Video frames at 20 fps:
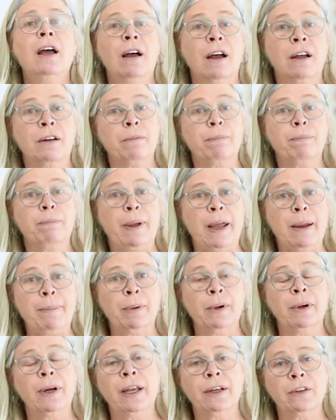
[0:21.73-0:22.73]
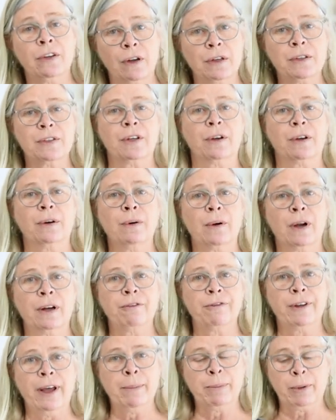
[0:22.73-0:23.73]
on paper and also
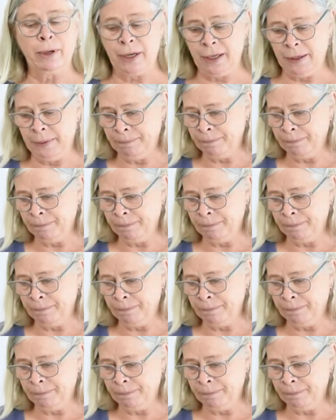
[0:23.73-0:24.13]
on fabric.